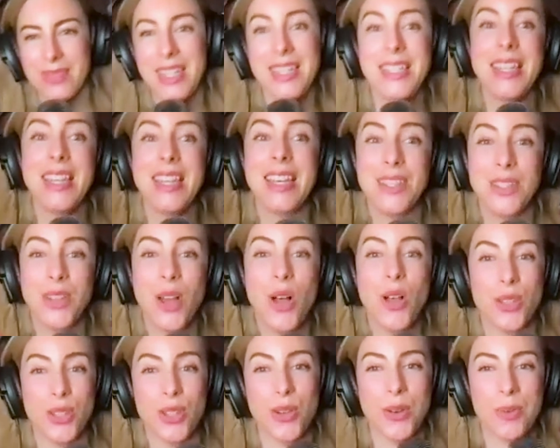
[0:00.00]
He's
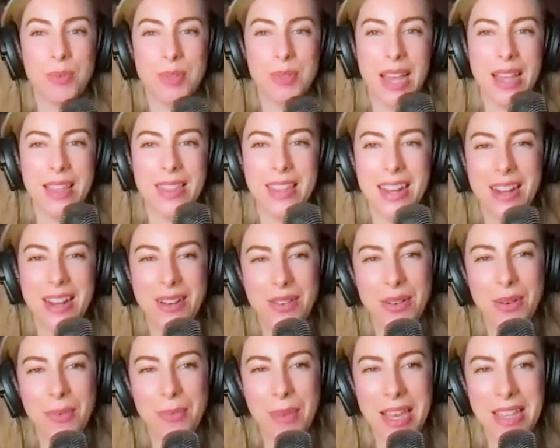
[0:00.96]
also upset that I don't
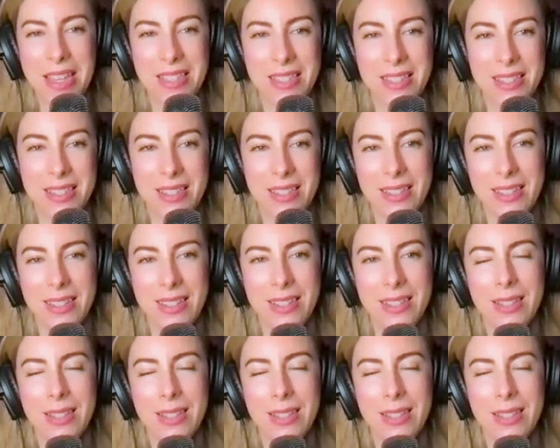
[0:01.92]
know Mace. He's